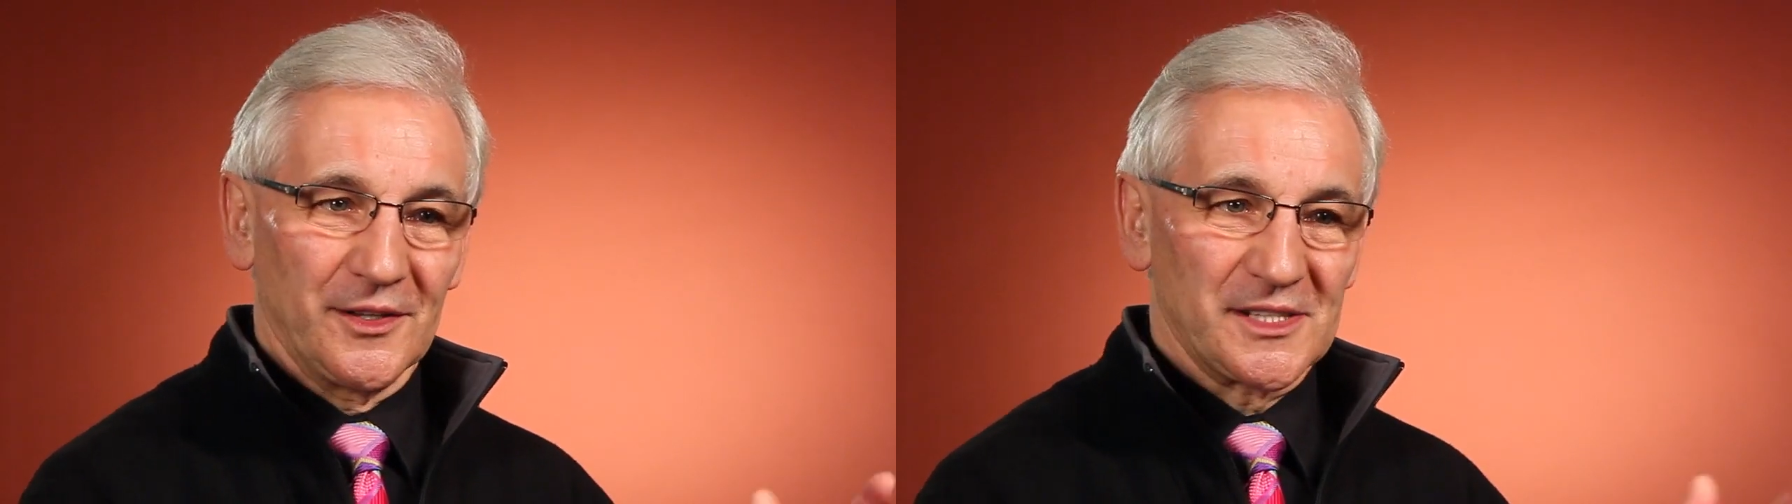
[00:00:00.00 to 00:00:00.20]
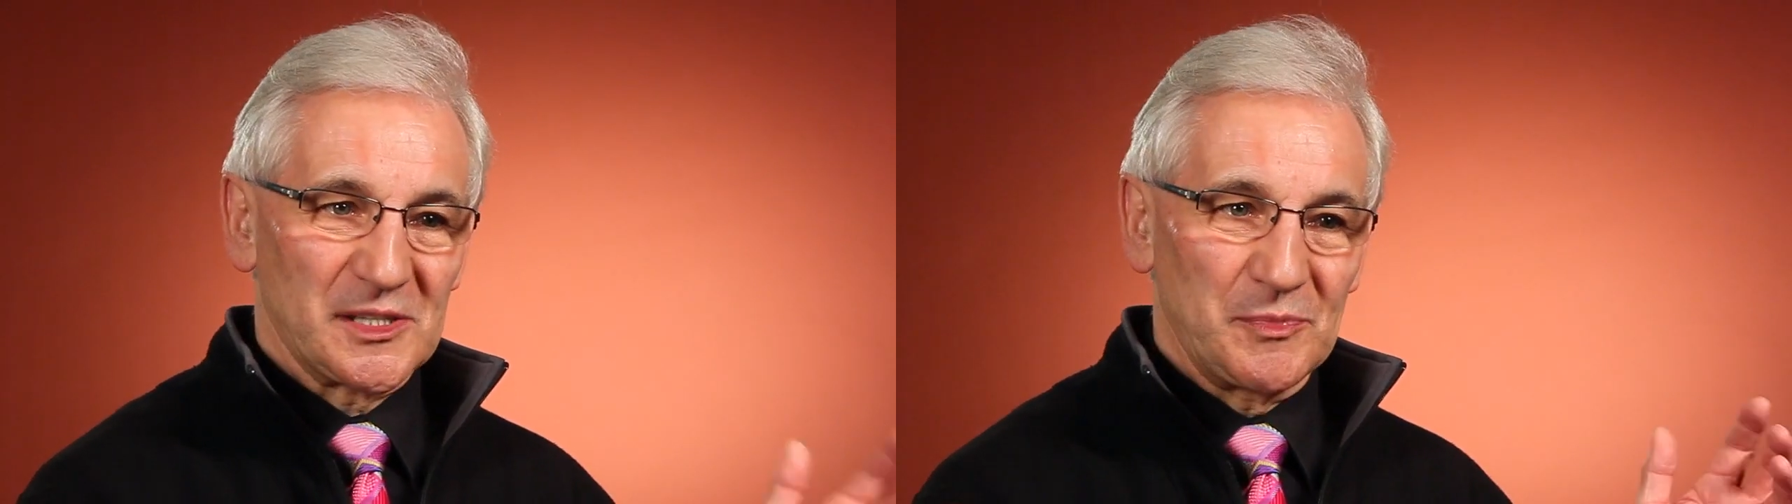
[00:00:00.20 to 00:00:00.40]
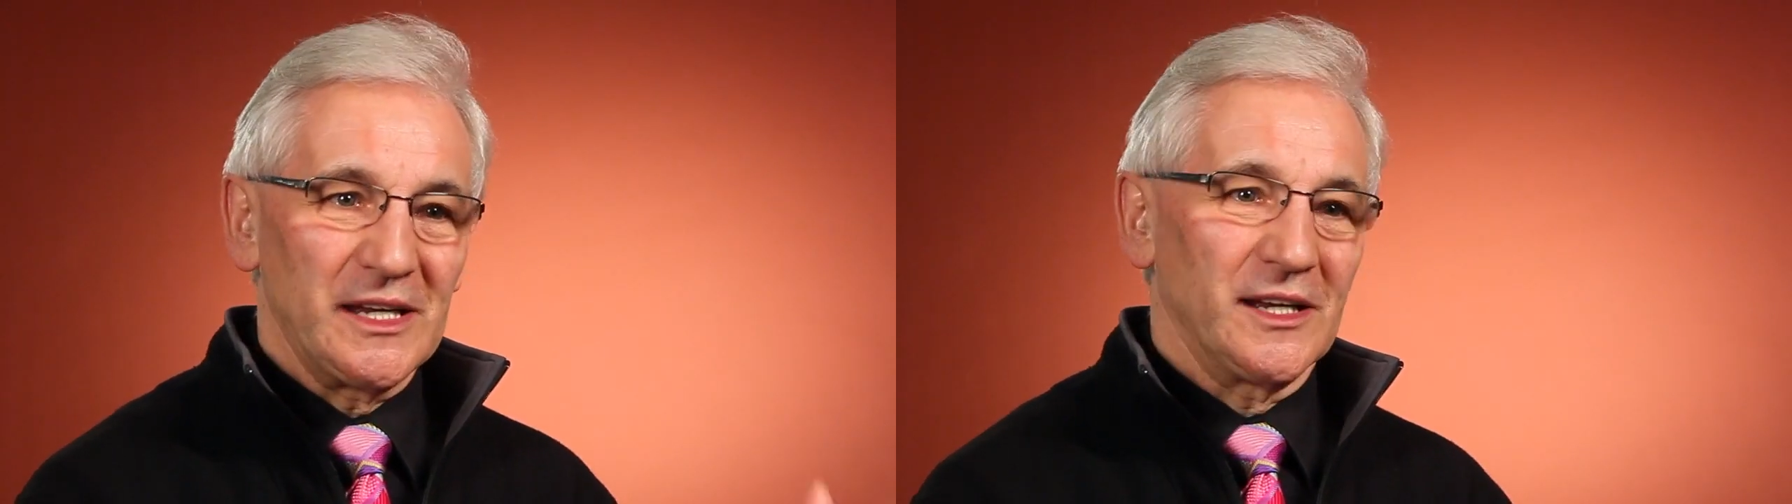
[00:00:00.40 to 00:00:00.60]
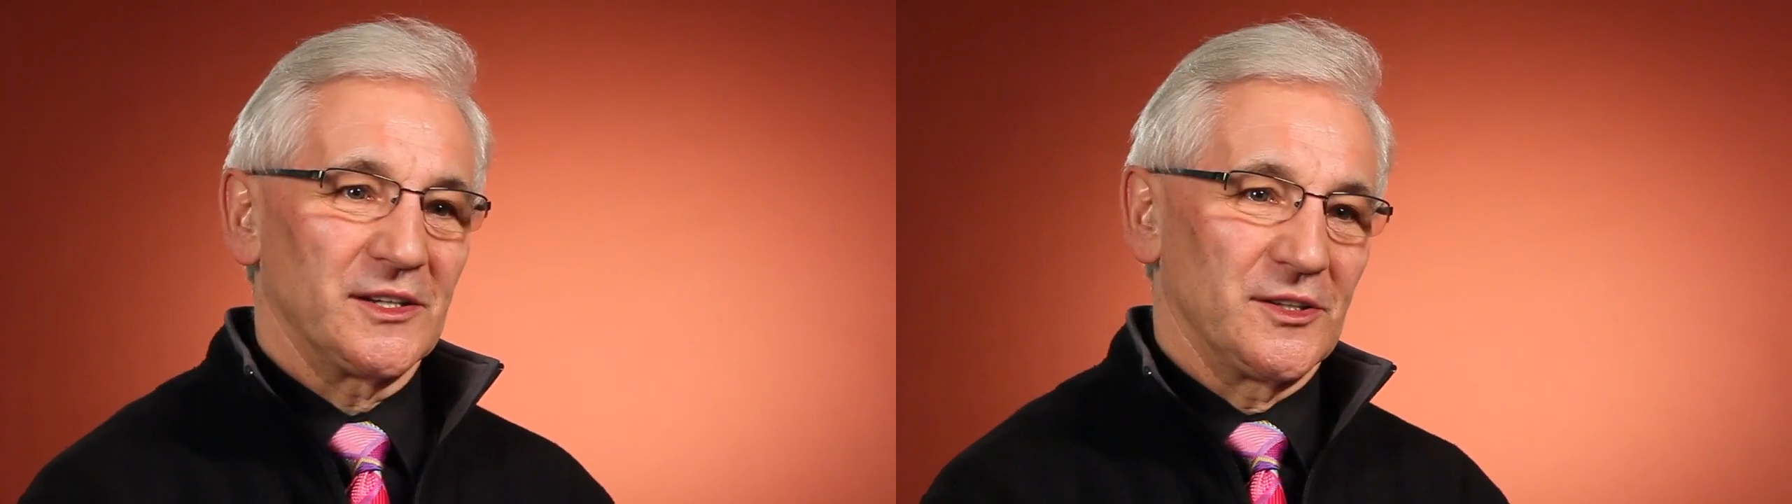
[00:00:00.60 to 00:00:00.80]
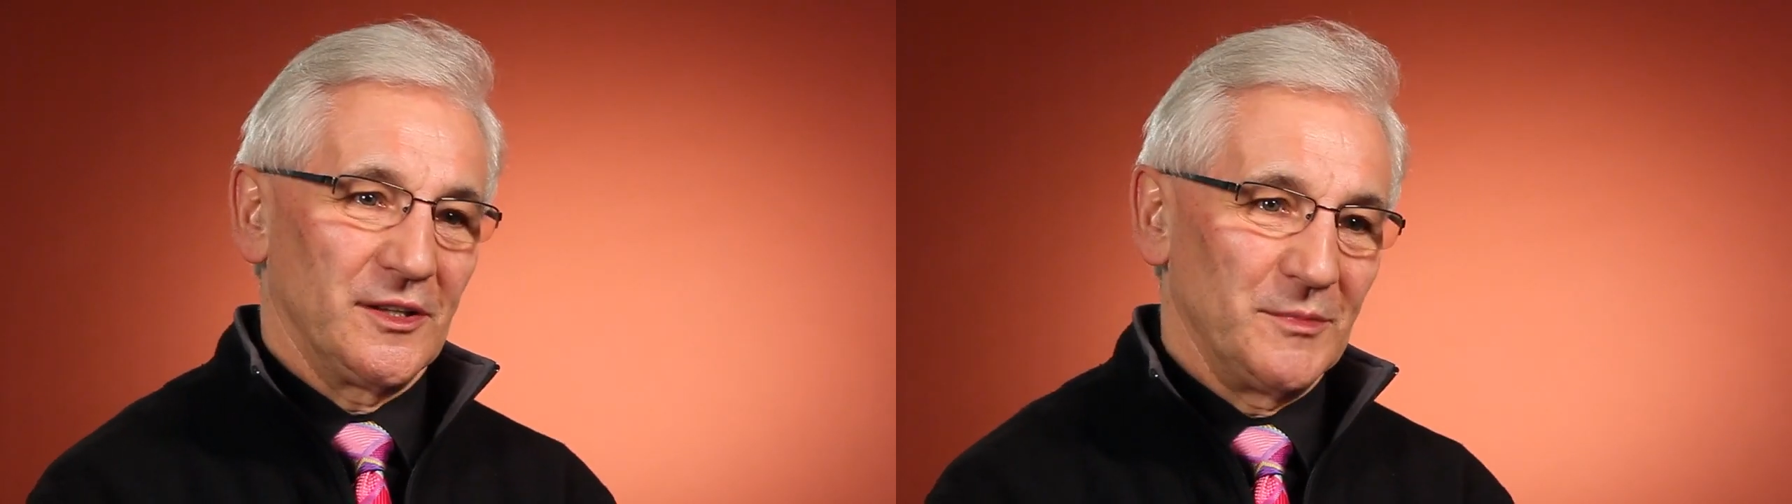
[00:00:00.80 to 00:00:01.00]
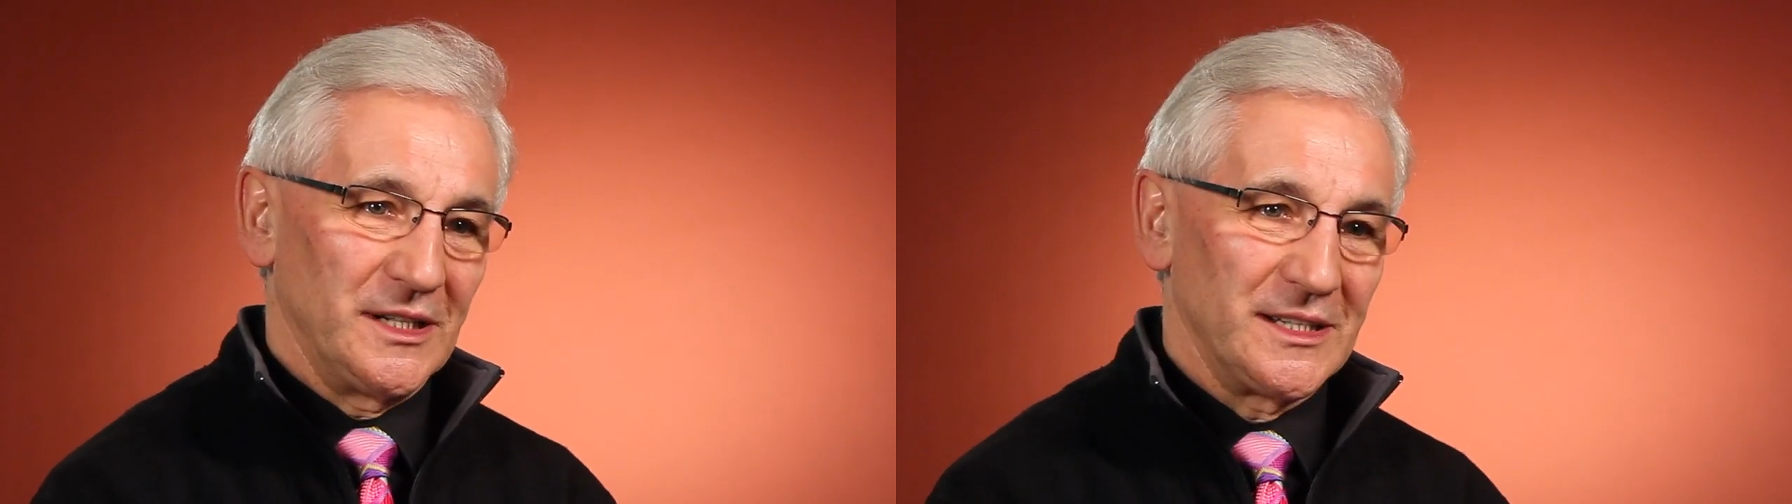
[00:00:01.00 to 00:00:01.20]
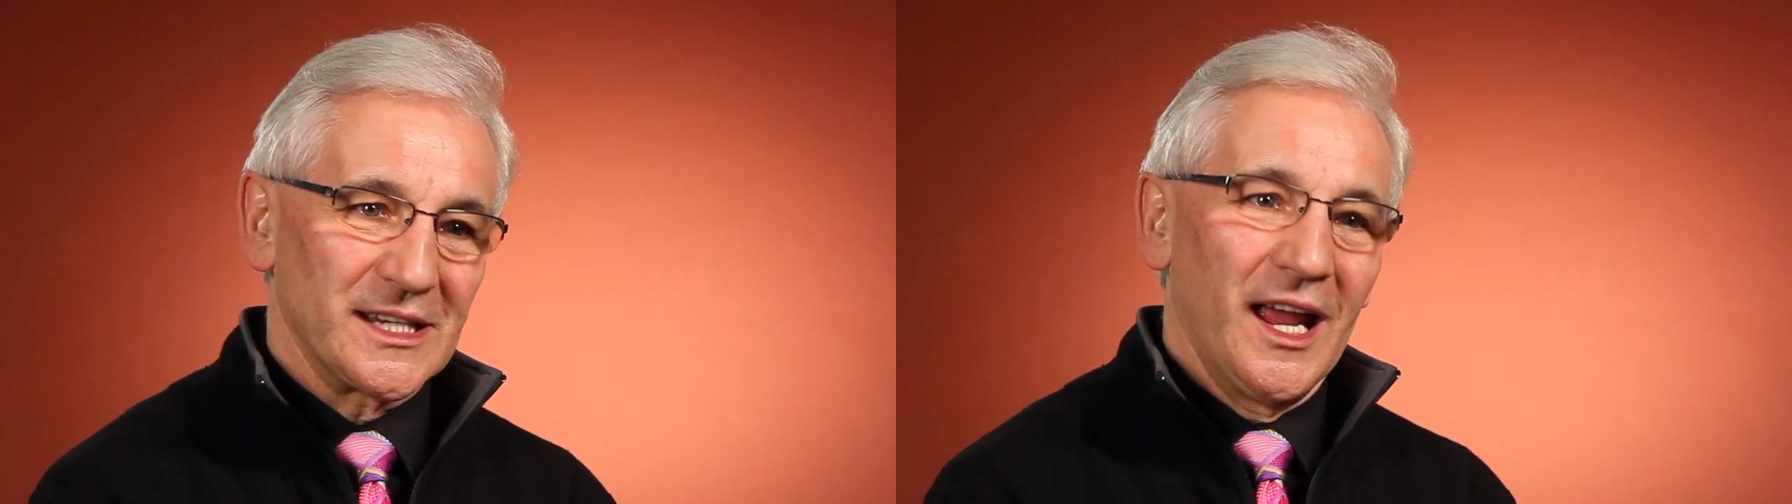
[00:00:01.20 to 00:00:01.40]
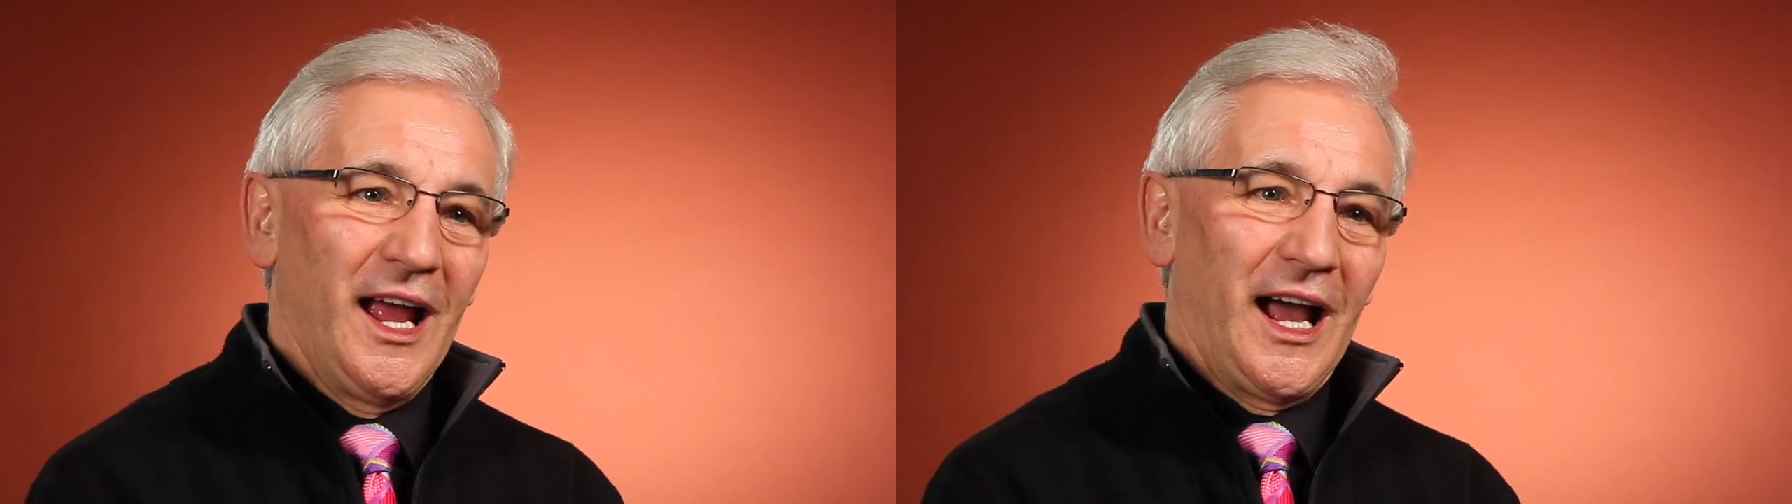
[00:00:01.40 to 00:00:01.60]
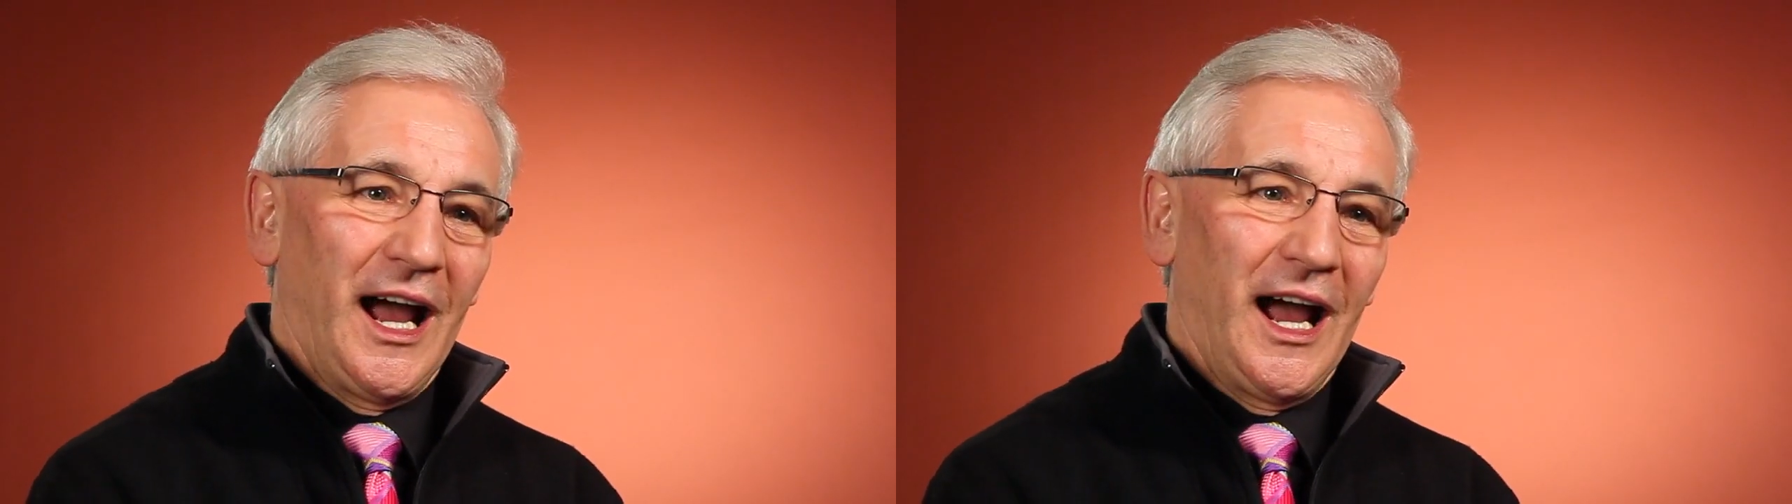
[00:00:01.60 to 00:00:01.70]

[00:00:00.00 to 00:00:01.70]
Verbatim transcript: earth's speaking to them, and